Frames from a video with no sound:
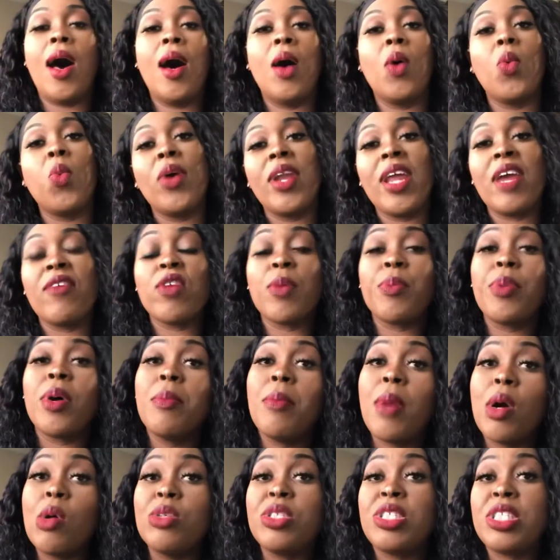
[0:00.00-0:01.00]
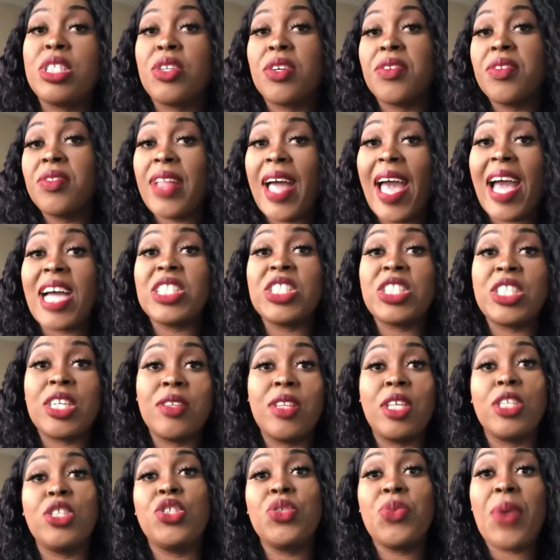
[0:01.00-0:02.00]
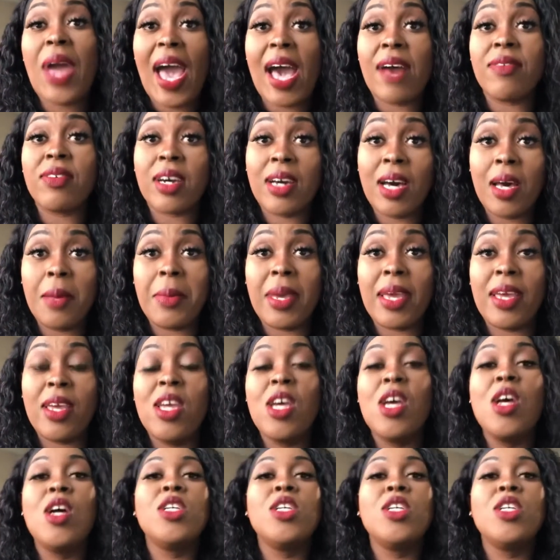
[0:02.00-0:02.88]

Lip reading: whatever promotion or flash sale that you have coming.